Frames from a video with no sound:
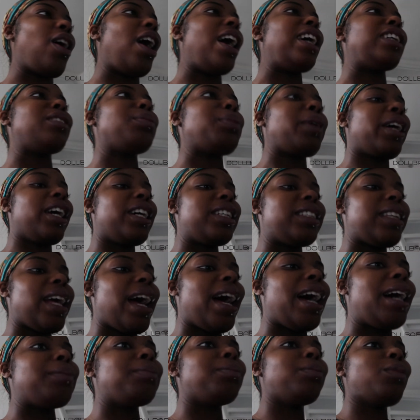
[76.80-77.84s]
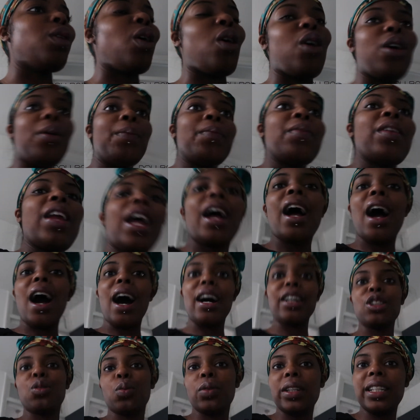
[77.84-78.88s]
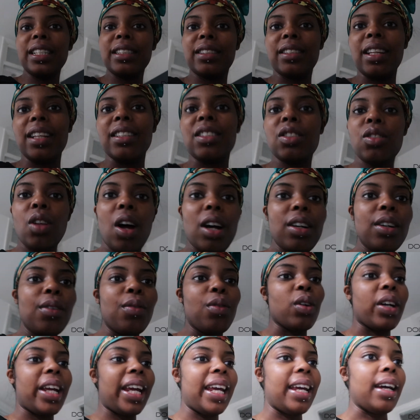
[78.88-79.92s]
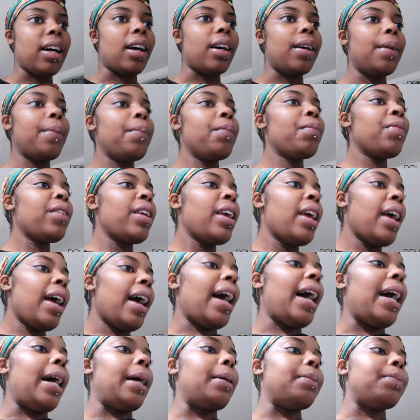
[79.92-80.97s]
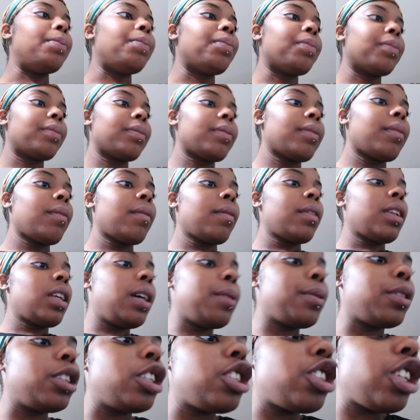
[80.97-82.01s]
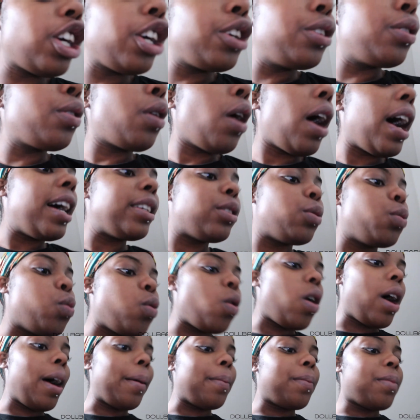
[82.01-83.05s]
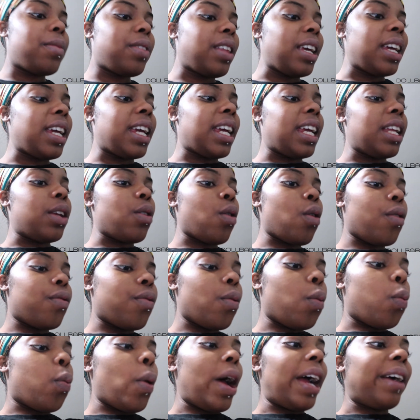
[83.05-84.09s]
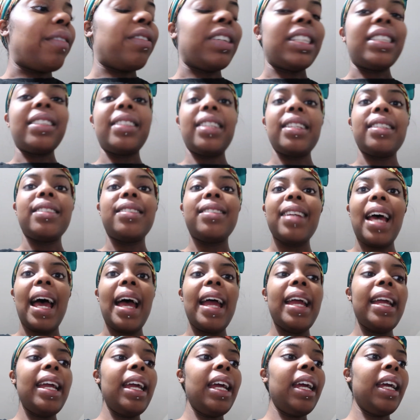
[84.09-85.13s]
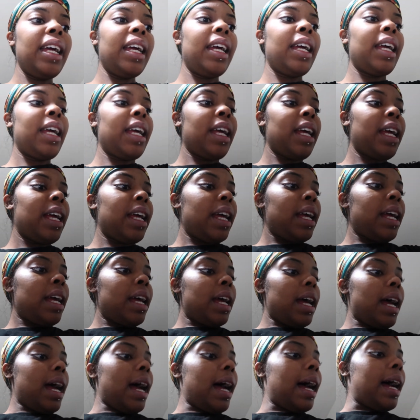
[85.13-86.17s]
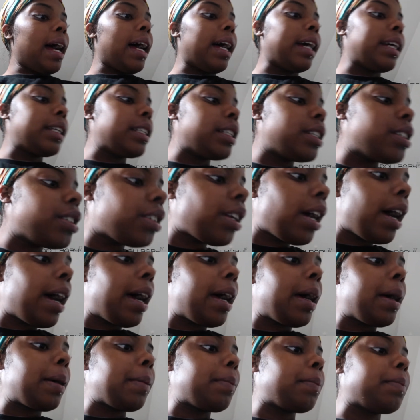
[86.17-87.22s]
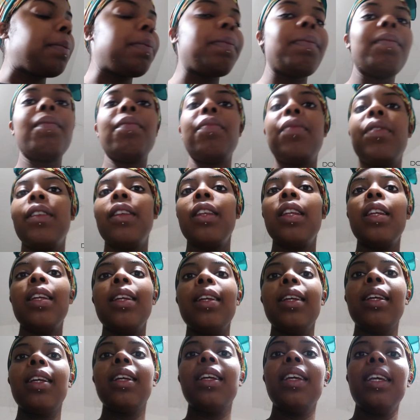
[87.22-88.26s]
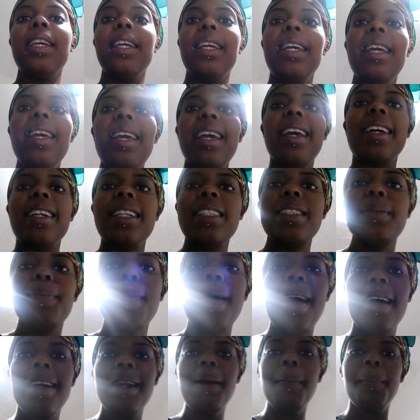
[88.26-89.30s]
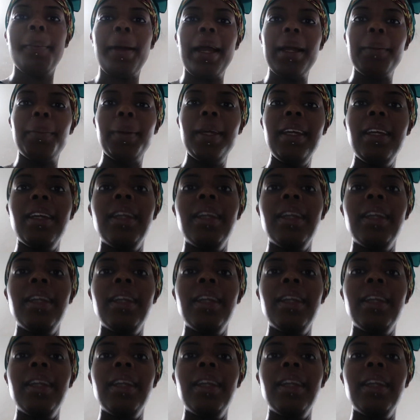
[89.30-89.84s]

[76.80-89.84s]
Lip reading: guys, because I just wanted to start the vlog here. I'm going to show you guys what I'm thinking of wearing today, and yeah, that's about it, baby.